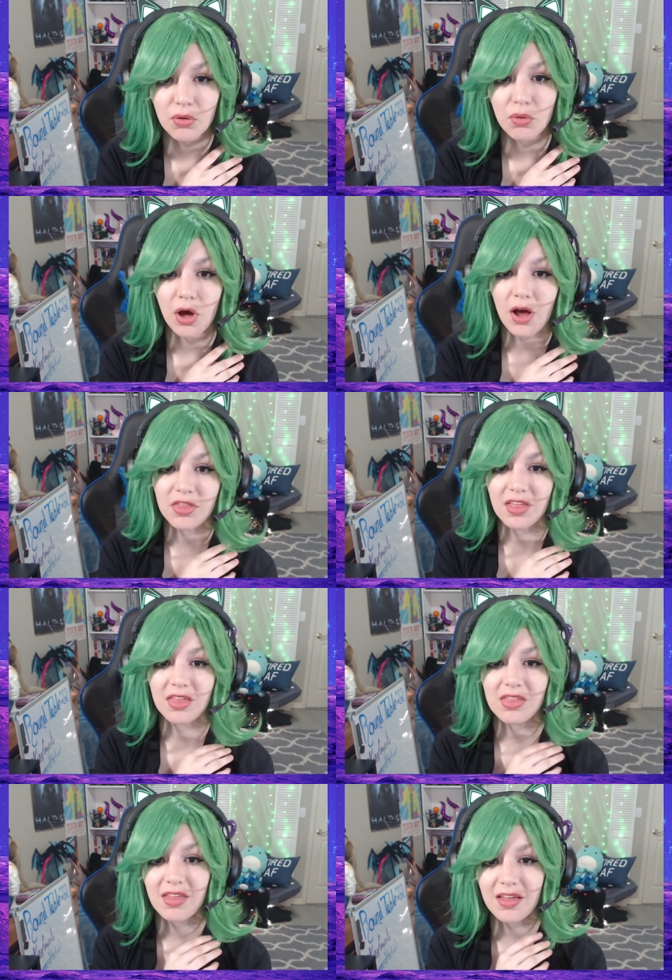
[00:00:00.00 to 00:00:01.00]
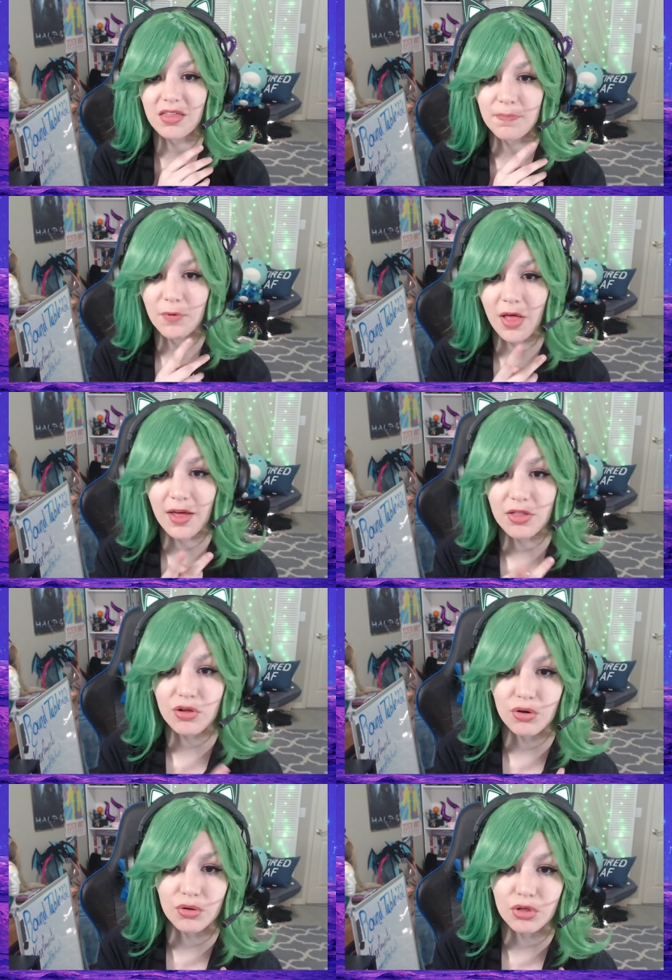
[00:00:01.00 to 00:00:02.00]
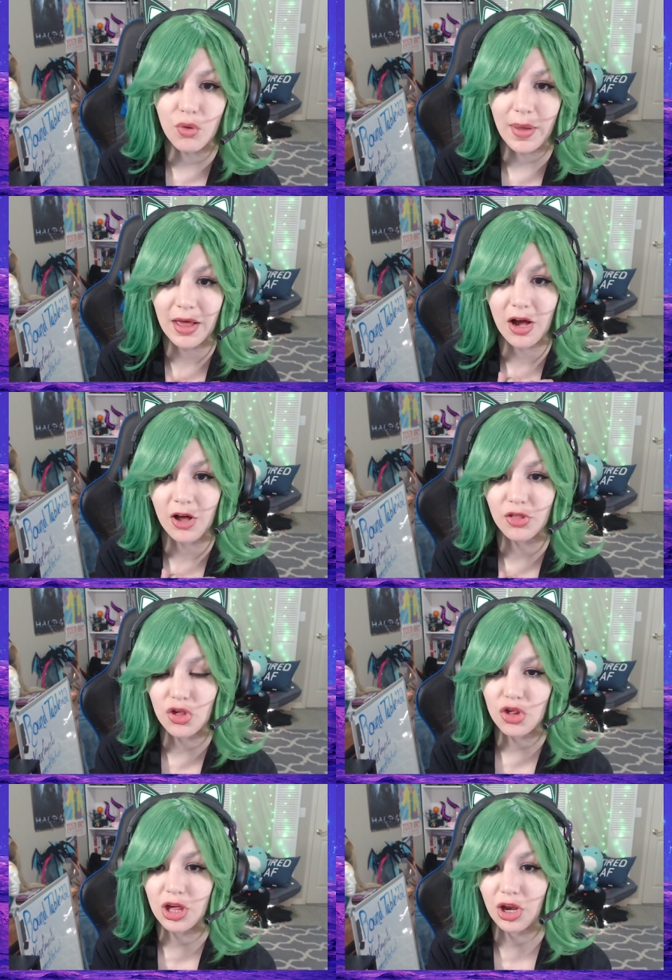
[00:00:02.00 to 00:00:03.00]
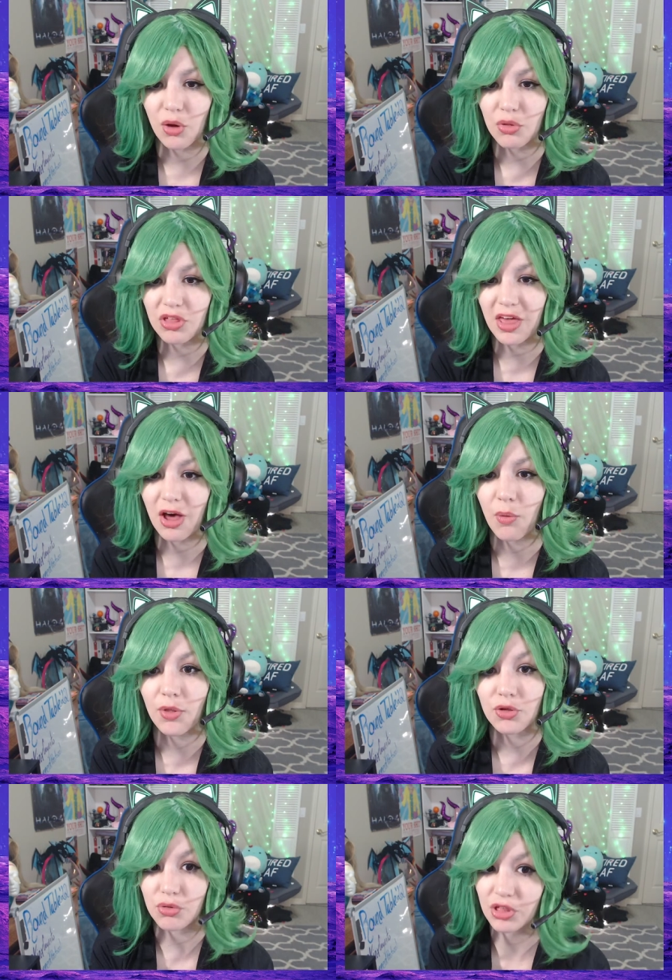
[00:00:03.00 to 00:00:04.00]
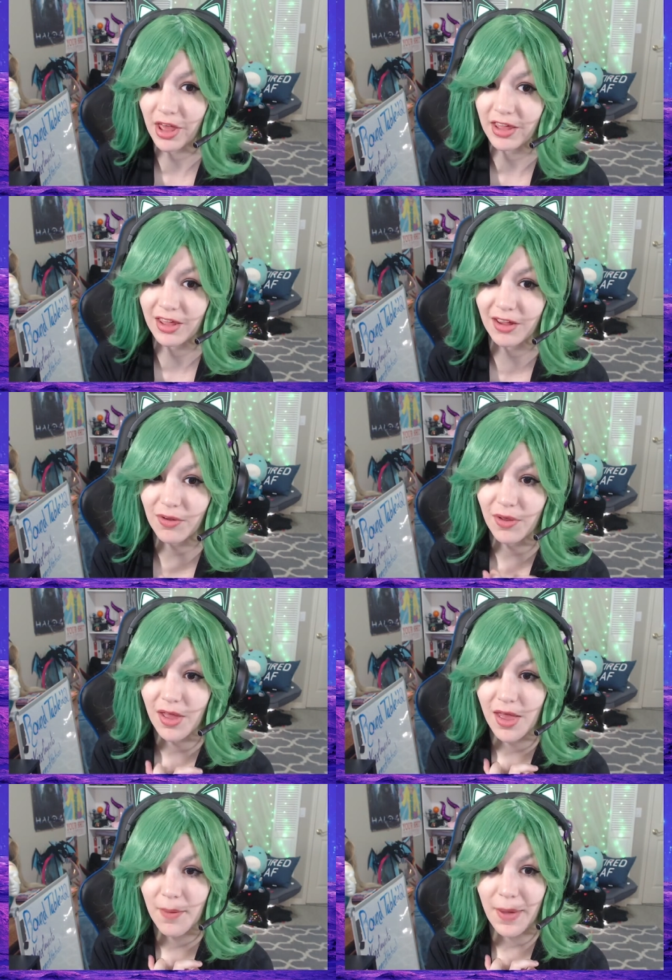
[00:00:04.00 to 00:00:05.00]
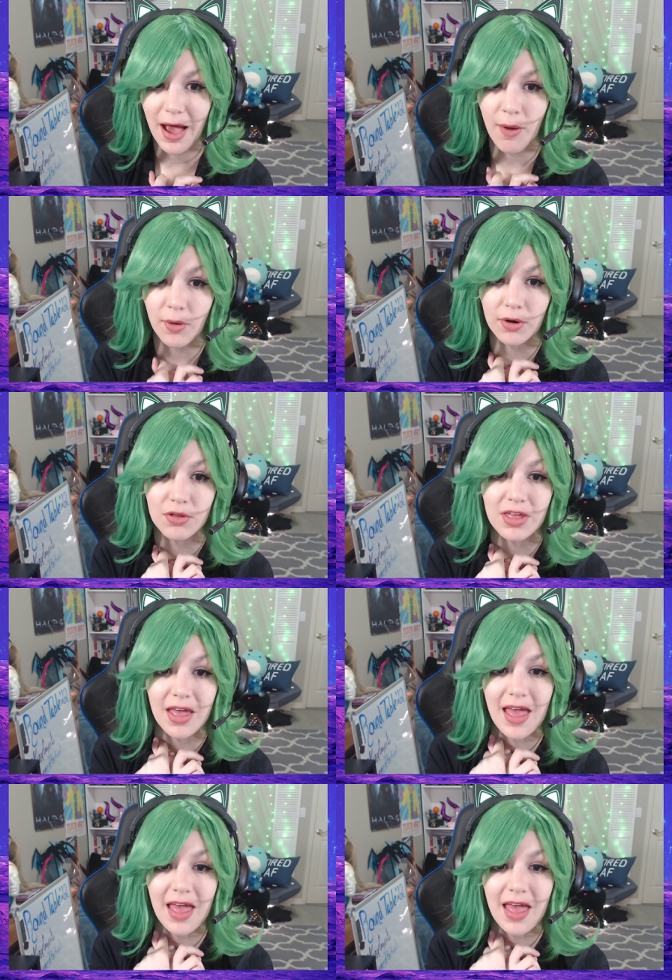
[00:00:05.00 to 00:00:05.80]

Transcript: who caused a 6+ earthquake on the Shino scale with her psychic powers,